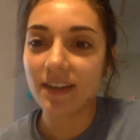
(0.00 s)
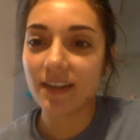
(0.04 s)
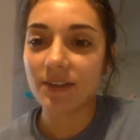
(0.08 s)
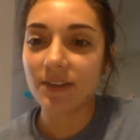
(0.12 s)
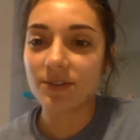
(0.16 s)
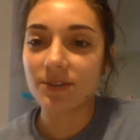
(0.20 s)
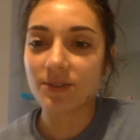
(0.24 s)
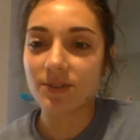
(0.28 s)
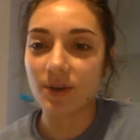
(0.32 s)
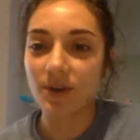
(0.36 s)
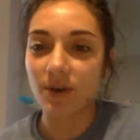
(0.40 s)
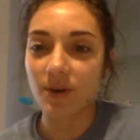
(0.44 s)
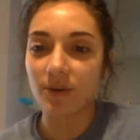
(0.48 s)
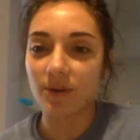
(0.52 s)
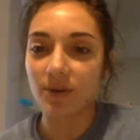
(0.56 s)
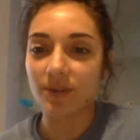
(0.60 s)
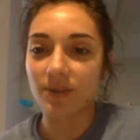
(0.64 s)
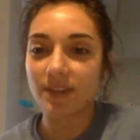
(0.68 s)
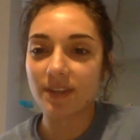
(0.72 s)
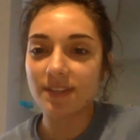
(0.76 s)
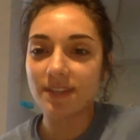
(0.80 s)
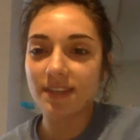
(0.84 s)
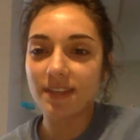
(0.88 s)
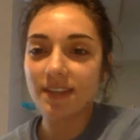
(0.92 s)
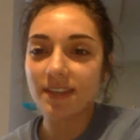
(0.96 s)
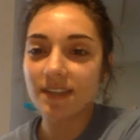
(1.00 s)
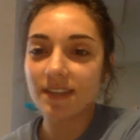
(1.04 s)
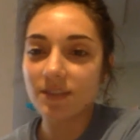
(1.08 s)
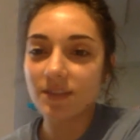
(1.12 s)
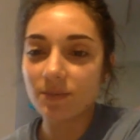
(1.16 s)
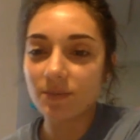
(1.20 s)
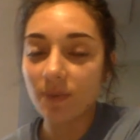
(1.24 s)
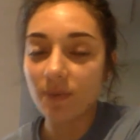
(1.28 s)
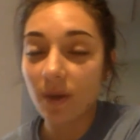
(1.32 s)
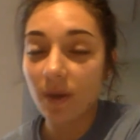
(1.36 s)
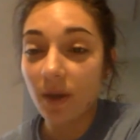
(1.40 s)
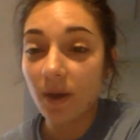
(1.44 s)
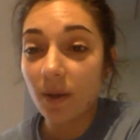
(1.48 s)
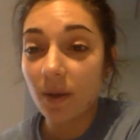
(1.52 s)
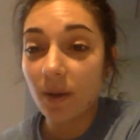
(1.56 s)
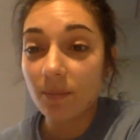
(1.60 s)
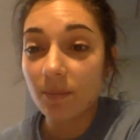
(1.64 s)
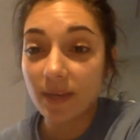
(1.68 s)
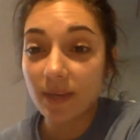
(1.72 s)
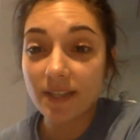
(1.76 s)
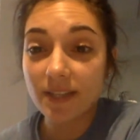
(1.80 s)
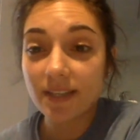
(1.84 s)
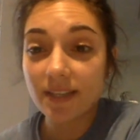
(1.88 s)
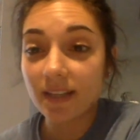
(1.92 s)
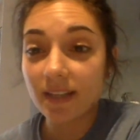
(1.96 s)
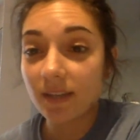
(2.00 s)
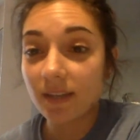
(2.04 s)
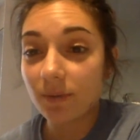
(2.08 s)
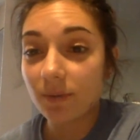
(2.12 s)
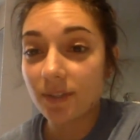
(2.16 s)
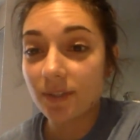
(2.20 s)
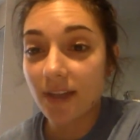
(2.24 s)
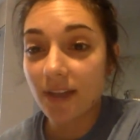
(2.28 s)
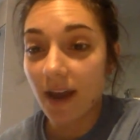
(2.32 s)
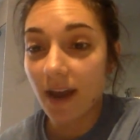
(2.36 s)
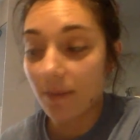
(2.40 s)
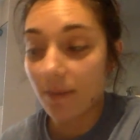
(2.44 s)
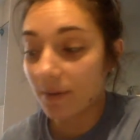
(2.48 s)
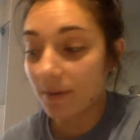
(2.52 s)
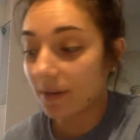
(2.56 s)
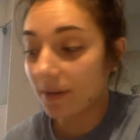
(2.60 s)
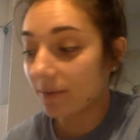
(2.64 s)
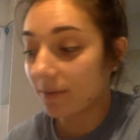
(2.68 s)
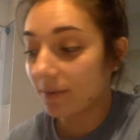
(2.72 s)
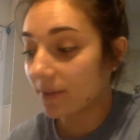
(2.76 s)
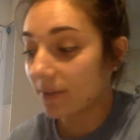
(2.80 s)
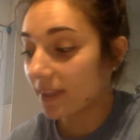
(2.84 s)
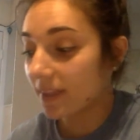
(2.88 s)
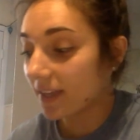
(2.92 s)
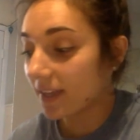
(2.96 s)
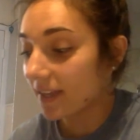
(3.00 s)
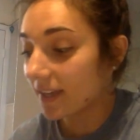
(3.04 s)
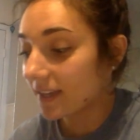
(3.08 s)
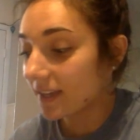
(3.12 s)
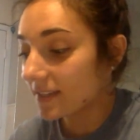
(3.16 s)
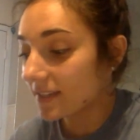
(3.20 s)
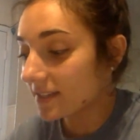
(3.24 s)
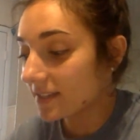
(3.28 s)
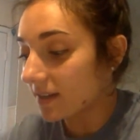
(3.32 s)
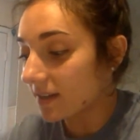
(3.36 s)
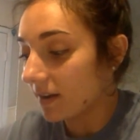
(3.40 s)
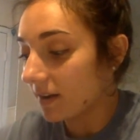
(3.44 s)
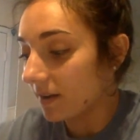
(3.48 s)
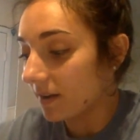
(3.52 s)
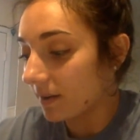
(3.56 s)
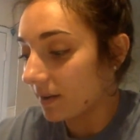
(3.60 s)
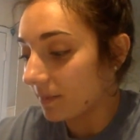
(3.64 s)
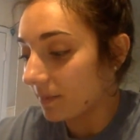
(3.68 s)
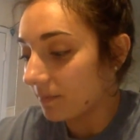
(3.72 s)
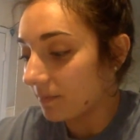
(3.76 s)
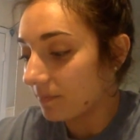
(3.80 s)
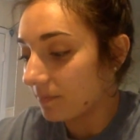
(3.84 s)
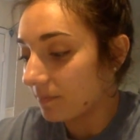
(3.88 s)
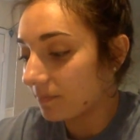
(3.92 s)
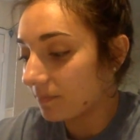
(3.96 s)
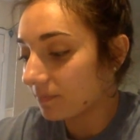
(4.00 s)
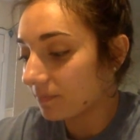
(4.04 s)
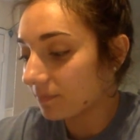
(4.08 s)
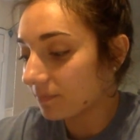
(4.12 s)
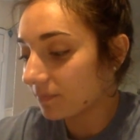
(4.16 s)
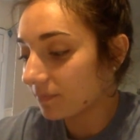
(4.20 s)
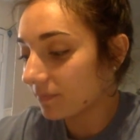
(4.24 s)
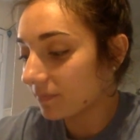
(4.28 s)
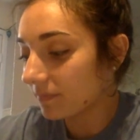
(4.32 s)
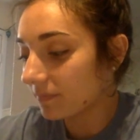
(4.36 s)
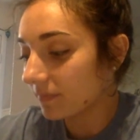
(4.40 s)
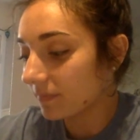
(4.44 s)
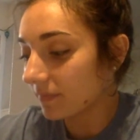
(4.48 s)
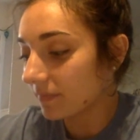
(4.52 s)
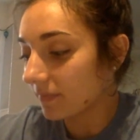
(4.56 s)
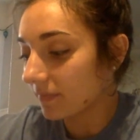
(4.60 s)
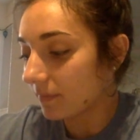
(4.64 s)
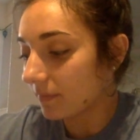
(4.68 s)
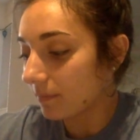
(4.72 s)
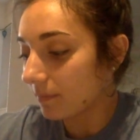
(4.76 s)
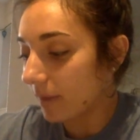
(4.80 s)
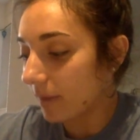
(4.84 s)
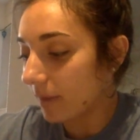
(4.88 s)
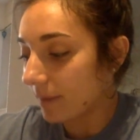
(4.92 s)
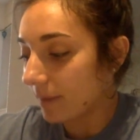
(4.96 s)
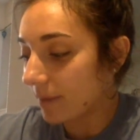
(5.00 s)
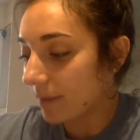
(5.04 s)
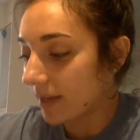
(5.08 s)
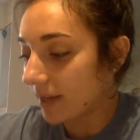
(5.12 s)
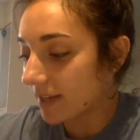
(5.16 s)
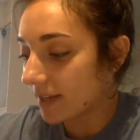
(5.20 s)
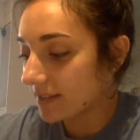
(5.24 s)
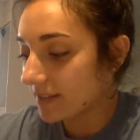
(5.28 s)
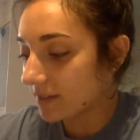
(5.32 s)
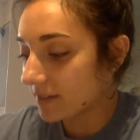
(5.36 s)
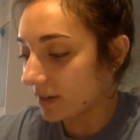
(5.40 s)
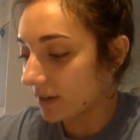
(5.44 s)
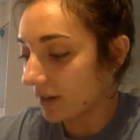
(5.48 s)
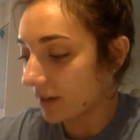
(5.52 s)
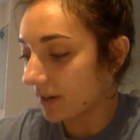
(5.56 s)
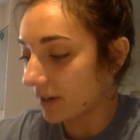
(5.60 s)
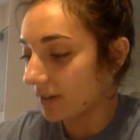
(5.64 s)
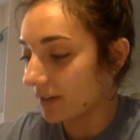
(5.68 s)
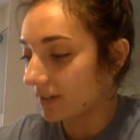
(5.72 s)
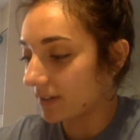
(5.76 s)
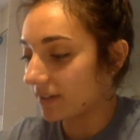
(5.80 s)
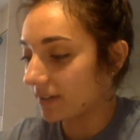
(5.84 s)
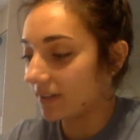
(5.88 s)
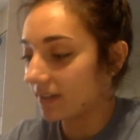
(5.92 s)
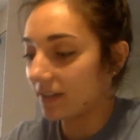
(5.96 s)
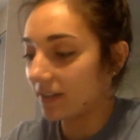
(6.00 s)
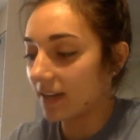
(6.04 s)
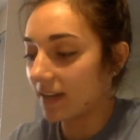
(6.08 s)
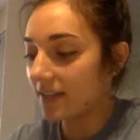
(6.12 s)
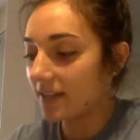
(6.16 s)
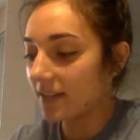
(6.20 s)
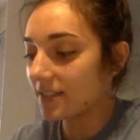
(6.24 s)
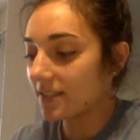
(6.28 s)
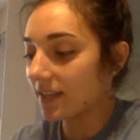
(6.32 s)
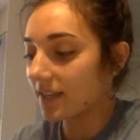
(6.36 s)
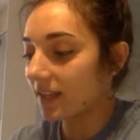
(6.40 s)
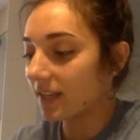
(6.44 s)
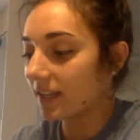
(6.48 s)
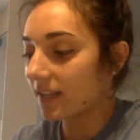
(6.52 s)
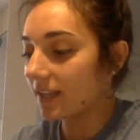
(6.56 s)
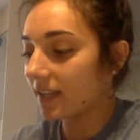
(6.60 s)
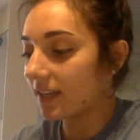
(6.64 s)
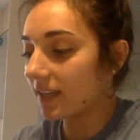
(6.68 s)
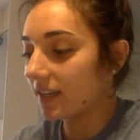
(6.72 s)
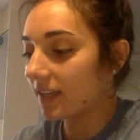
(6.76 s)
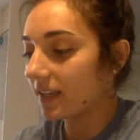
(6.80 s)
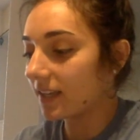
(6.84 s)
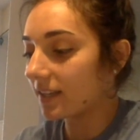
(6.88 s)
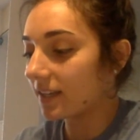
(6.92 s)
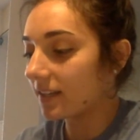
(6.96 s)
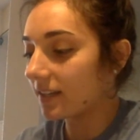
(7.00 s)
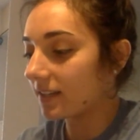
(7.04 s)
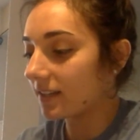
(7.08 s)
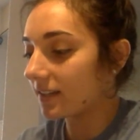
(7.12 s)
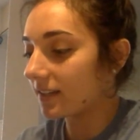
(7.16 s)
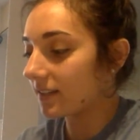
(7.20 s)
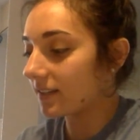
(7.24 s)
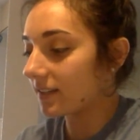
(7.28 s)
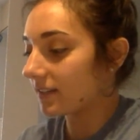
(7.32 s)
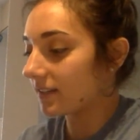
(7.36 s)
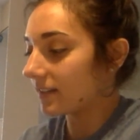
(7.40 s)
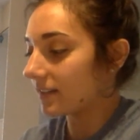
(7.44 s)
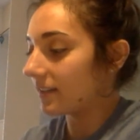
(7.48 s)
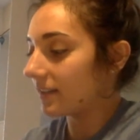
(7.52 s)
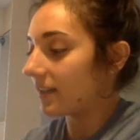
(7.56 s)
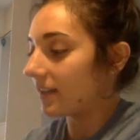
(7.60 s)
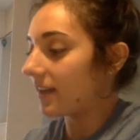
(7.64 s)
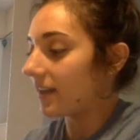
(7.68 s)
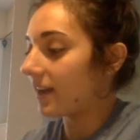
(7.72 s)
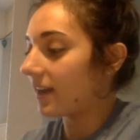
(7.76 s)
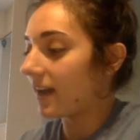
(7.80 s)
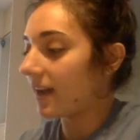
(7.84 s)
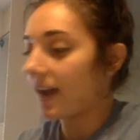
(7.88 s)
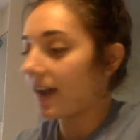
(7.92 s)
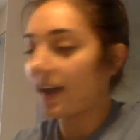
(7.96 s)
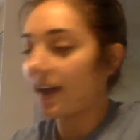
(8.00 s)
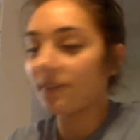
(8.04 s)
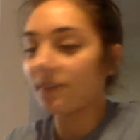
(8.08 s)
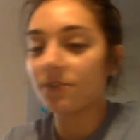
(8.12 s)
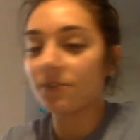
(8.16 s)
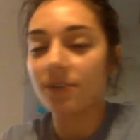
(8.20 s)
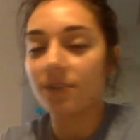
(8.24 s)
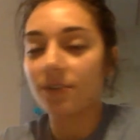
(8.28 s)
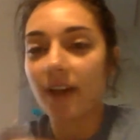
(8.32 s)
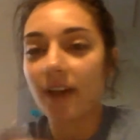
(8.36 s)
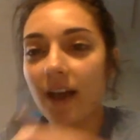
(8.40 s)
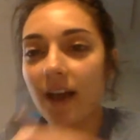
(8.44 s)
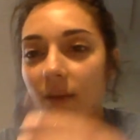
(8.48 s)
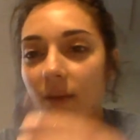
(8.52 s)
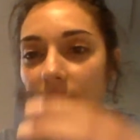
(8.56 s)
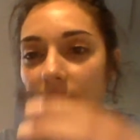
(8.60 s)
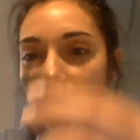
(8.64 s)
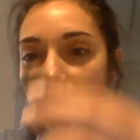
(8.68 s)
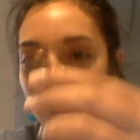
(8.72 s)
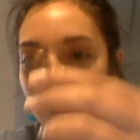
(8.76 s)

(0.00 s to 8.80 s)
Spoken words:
So this is basically what's happening with this. My pennies are nice and clean. After that, way